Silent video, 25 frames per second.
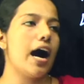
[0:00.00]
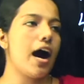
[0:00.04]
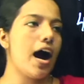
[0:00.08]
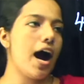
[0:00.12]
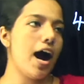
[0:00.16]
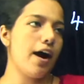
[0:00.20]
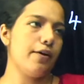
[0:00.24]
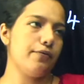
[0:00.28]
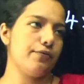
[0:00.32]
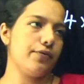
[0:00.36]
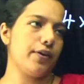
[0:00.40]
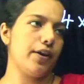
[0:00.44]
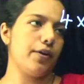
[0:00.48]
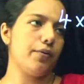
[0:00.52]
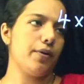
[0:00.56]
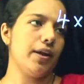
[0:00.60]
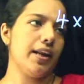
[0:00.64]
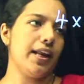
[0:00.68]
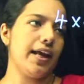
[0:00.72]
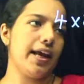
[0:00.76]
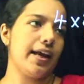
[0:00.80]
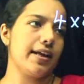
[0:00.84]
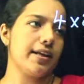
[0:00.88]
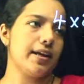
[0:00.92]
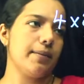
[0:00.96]
half.
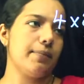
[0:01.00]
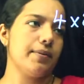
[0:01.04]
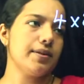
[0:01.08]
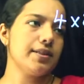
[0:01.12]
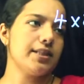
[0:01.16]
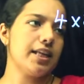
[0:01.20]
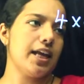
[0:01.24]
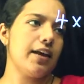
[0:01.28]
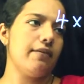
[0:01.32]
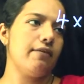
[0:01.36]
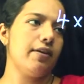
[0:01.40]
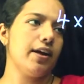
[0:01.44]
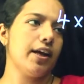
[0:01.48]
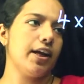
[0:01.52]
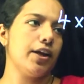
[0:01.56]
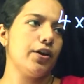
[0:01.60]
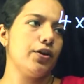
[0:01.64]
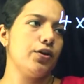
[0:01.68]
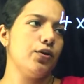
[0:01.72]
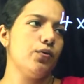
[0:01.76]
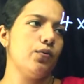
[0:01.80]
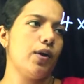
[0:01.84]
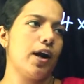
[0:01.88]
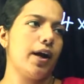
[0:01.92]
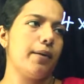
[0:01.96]
7
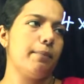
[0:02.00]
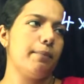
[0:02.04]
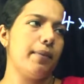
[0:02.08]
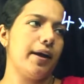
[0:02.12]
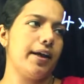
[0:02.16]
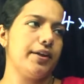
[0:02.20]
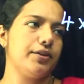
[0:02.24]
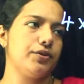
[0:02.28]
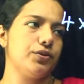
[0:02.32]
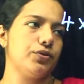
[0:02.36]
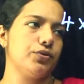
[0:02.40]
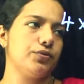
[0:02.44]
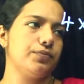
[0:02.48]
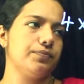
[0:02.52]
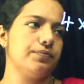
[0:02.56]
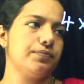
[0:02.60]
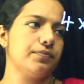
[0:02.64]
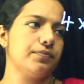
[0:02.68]
into 1 by 2.